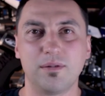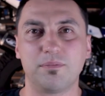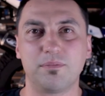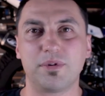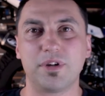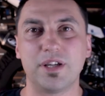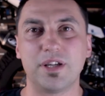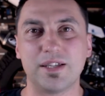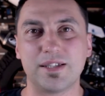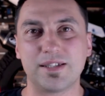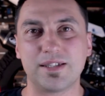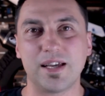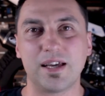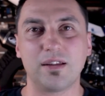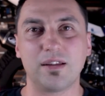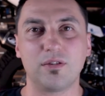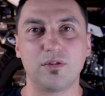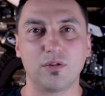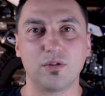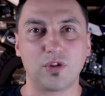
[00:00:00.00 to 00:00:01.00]

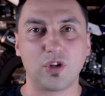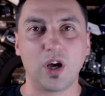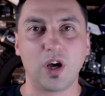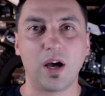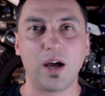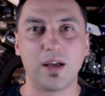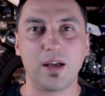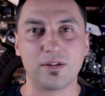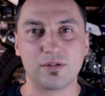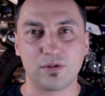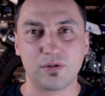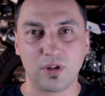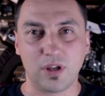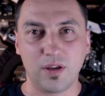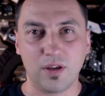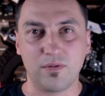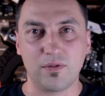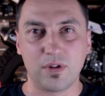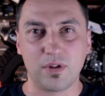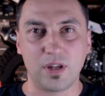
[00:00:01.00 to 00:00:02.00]
preset your tires to
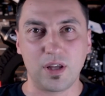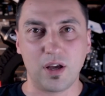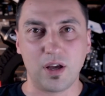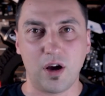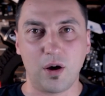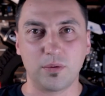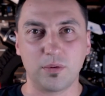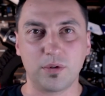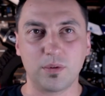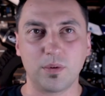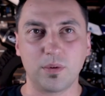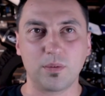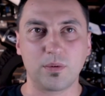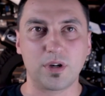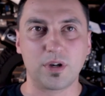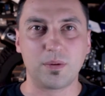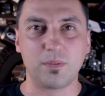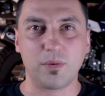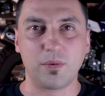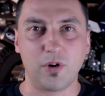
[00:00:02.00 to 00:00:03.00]
give you the optimum
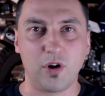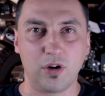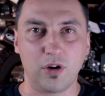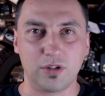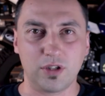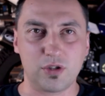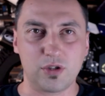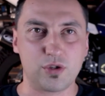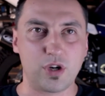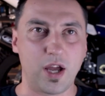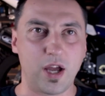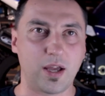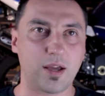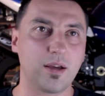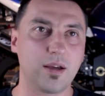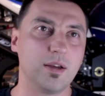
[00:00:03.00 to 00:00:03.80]
grip on the track.